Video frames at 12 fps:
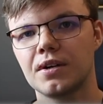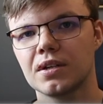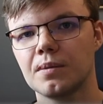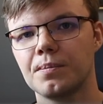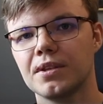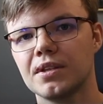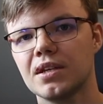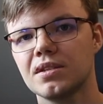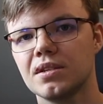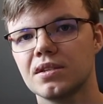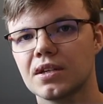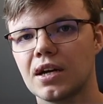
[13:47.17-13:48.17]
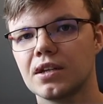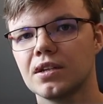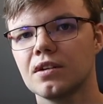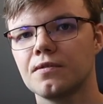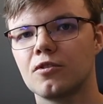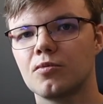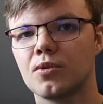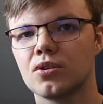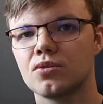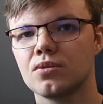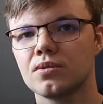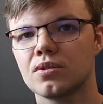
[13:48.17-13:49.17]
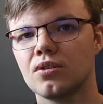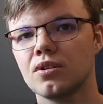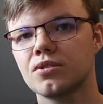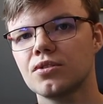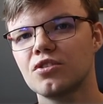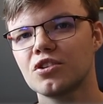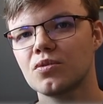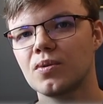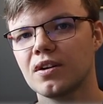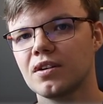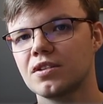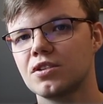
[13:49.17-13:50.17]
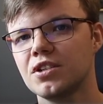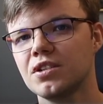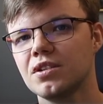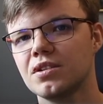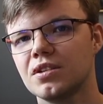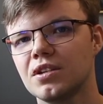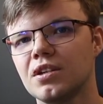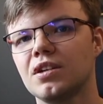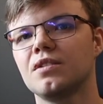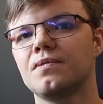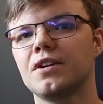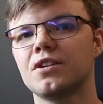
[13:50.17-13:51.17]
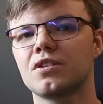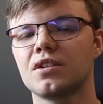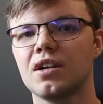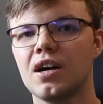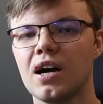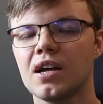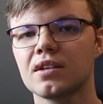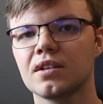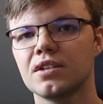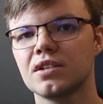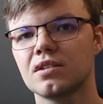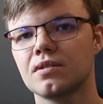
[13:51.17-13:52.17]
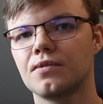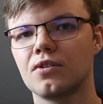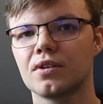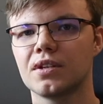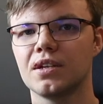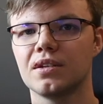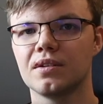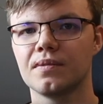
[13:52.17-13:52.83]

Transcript: dependency scanning for modules also requires GCC in version at least 14.